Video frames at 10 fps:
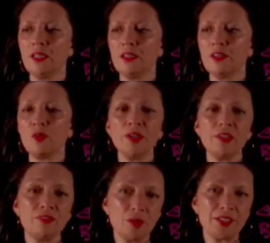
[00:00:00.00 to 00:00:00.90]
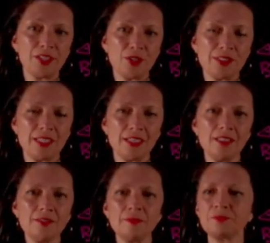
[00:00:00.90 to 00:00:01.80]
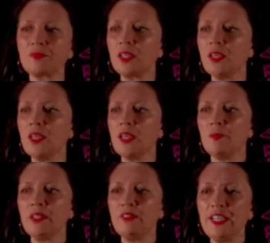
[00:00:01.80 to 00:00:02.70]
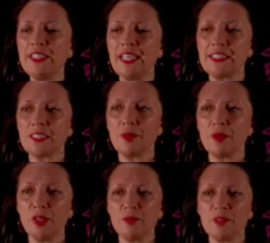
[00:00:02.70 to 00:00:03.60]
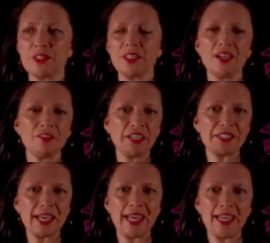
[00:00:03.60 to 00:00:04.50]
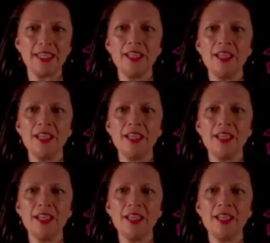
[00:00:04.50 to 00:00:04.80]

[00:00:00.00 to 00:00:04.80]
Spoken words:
quite a few unknowns here, but if I take some of the moments around A,